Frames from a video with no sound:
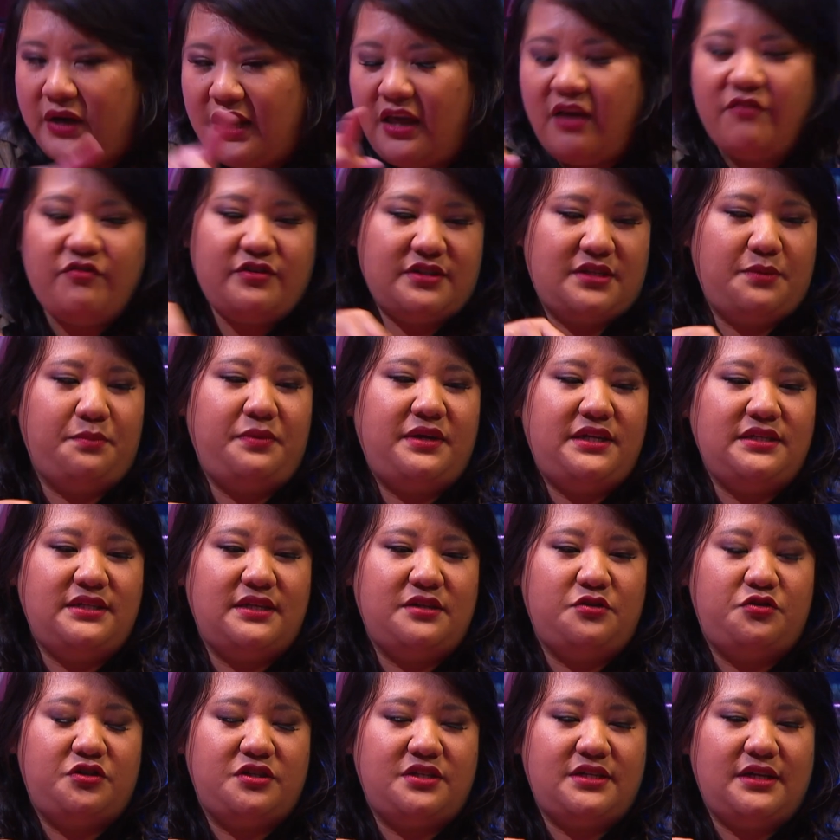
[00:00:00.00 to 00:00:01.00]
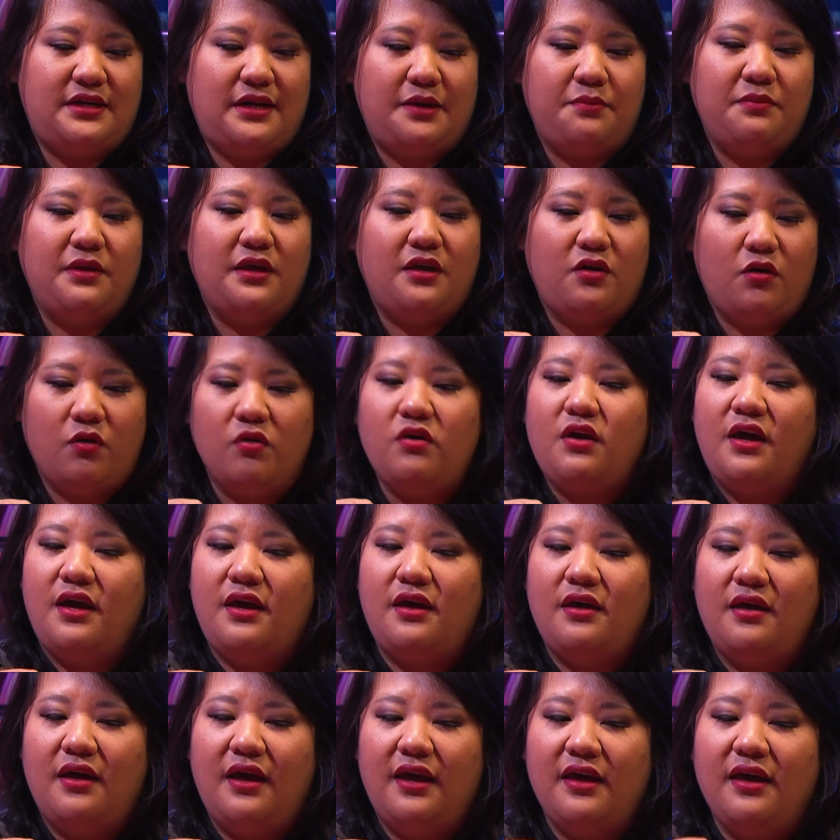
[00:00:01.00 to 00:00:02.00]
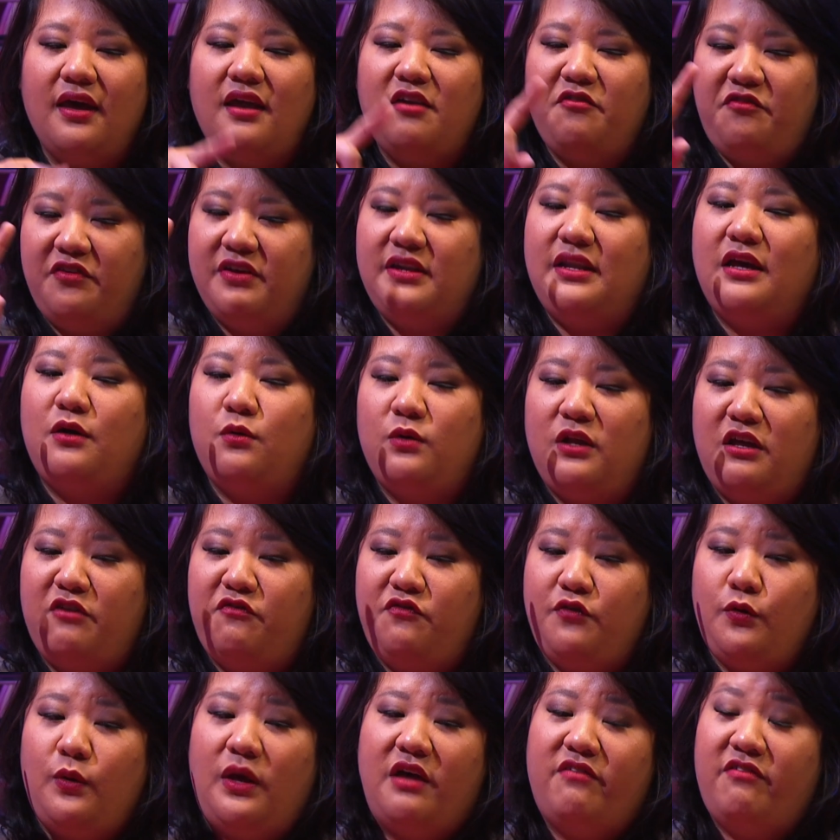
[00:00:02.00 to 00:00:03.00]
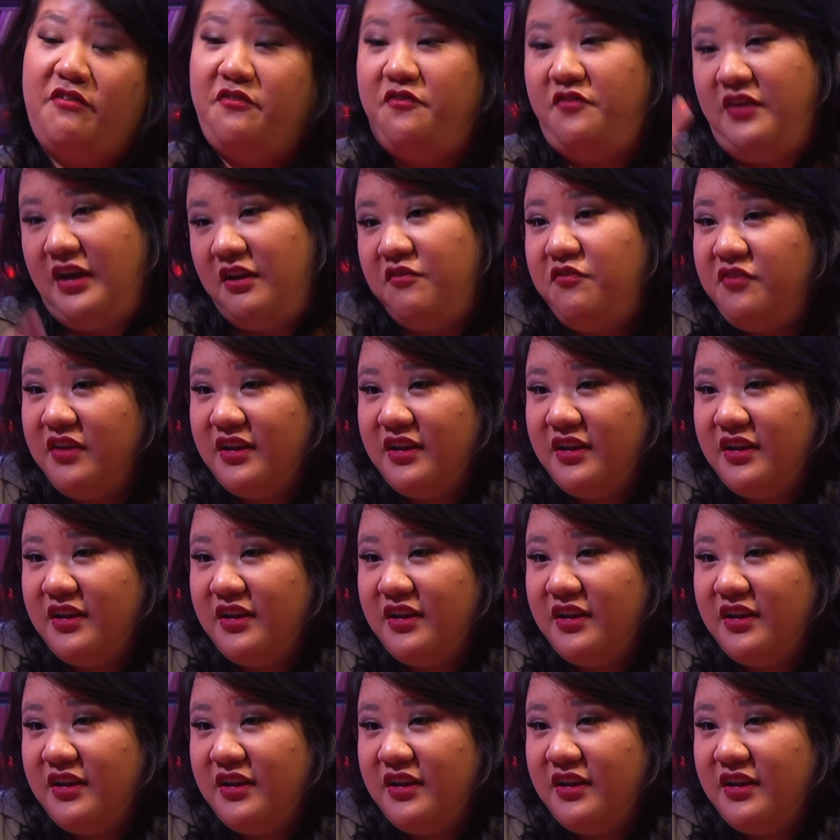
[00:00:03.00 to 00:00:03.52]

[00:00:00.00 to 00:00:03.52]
whenever somebody's interested, I'm like, okay, I gotta find out if you have a fat